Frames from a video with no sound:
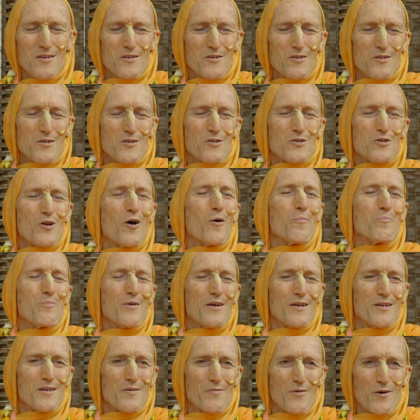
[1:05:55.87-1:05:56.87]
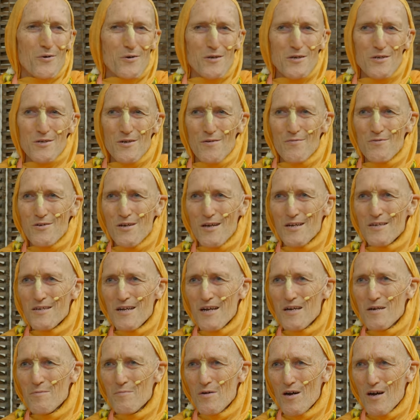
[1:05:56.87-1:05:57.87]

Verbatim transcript: to stop being devotees of Chaitanya